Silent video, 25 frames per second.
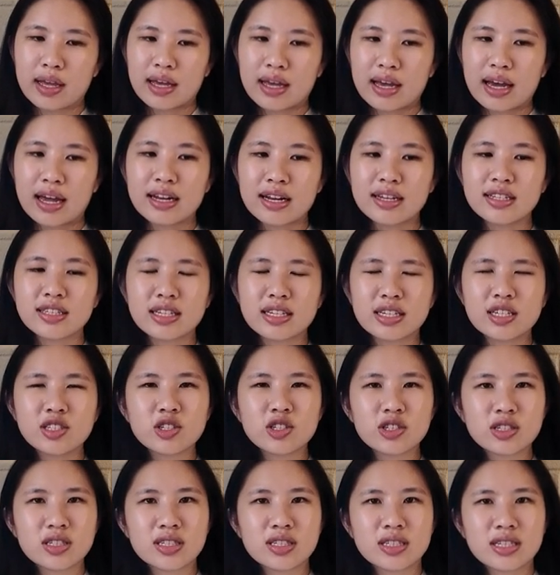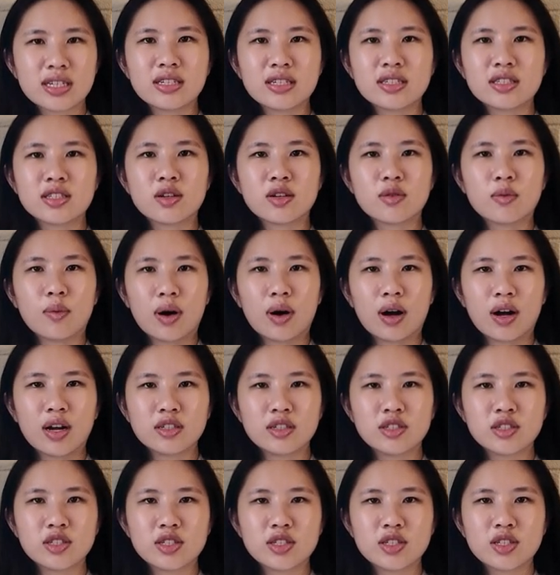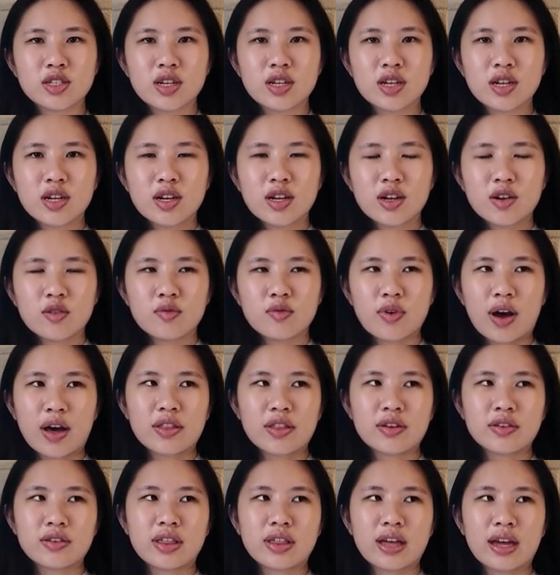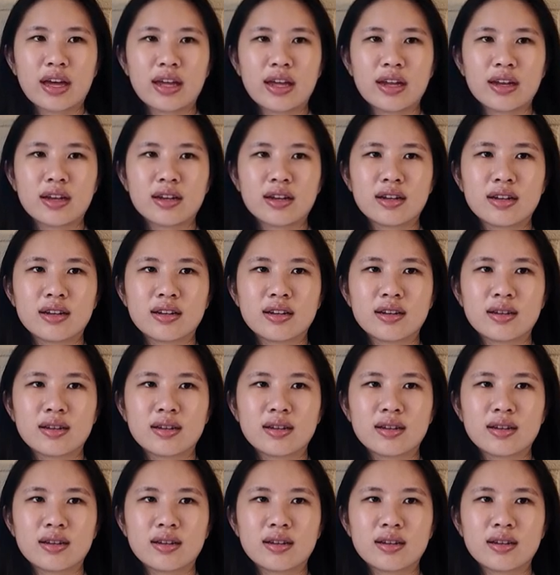And it's interesting to watch rather than